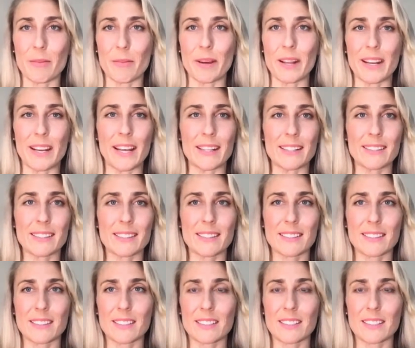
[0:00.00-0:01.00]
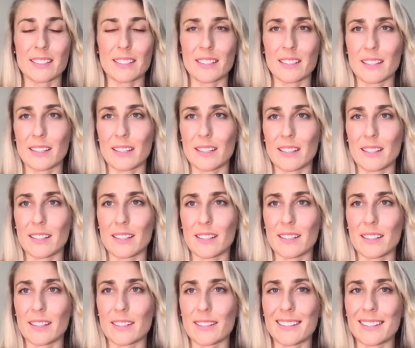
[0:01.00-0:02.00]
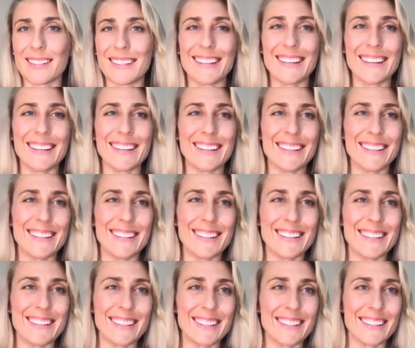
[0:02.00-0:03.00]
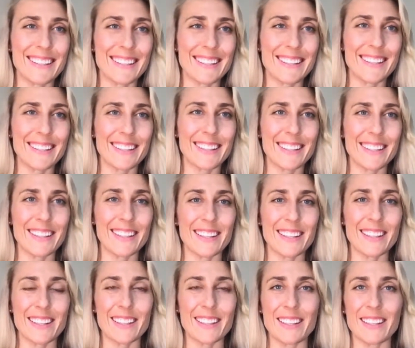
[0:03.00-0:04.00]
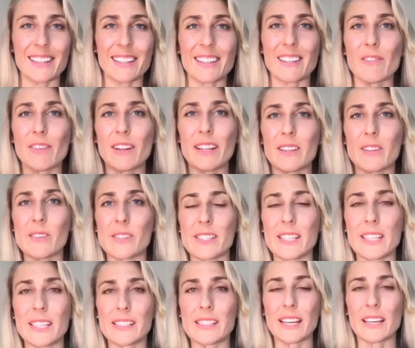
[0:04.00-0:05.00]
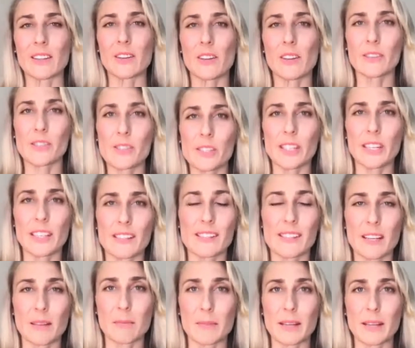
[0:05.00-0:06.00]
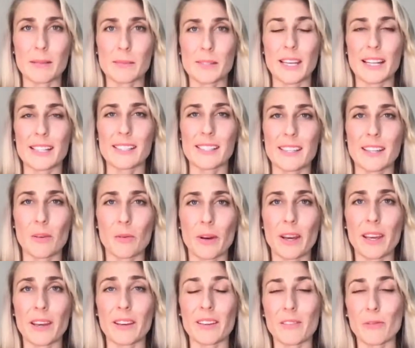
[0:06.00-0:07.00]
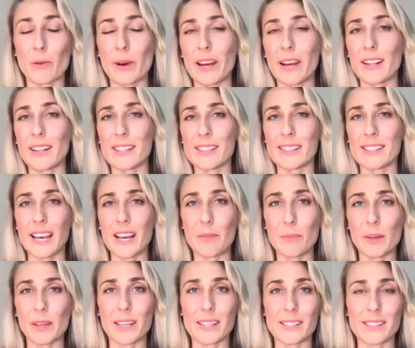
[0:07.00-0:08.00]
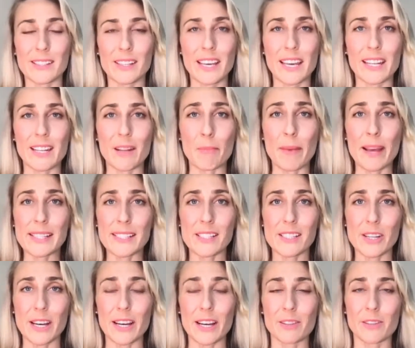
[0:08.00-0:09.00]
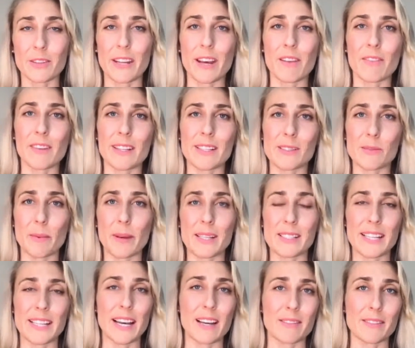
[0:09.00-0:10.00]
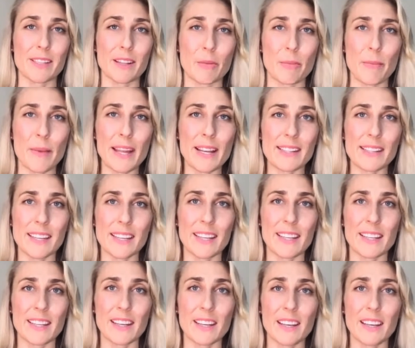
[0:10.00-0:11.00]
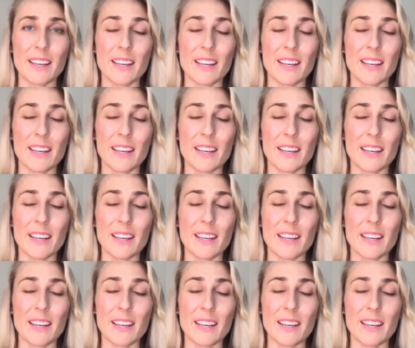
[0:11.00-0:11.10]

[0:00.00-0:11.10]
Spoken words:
and this is exactly why we are here every single Sunday at. Well, you see, technology sometimes gets in the way while it's helping us to get the message out on evidence-based lifestyle medicine,